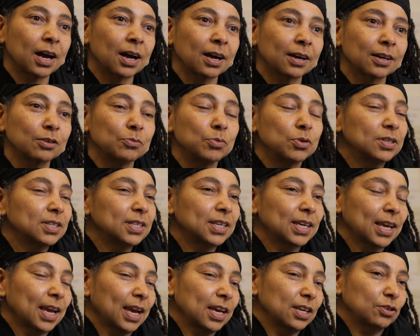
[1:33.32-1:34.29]
a community
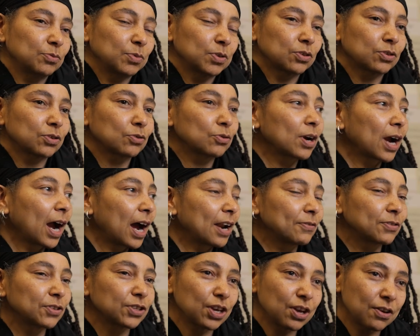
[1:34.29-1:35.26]
engagement kind
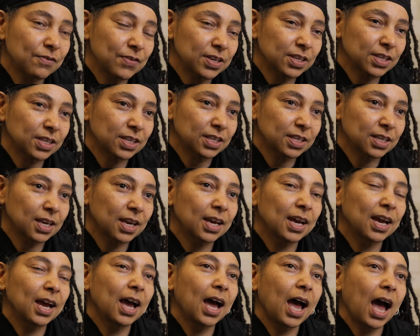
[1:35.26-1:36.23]
of service
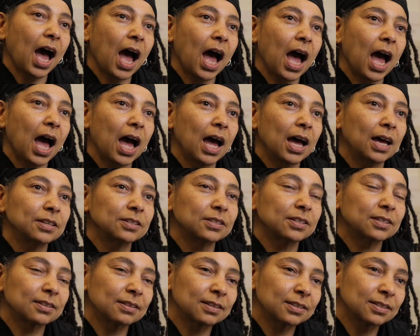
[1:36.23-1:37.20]

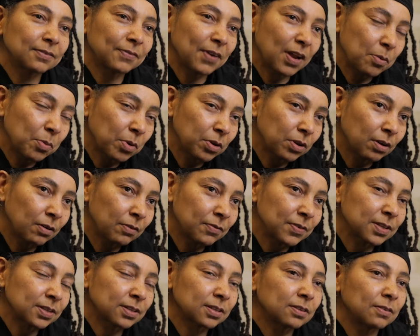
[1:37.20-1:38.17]
and the development of
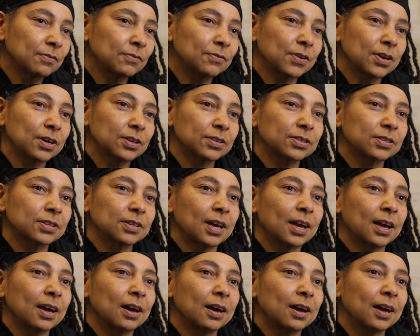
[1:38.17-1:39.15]
its first
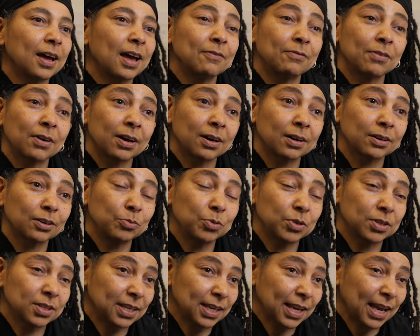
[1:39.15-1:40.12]
ever
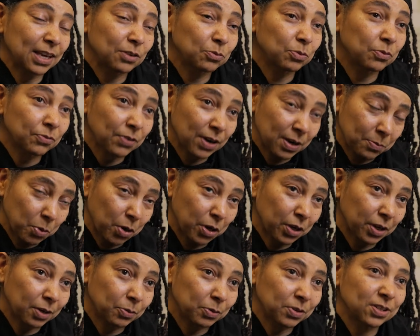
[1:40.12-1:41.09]
community engagement
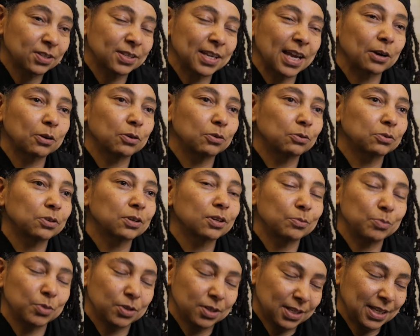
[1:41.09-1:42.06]
framework, which is now called the
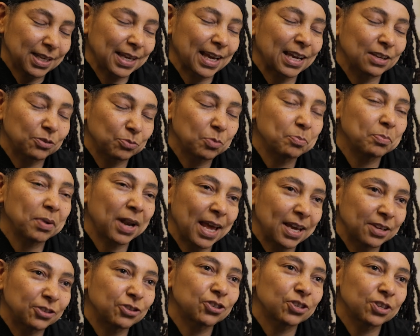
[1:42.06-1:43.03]
Community Engagement
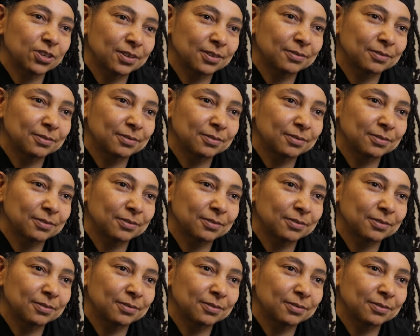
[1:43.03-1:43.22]
Pledge.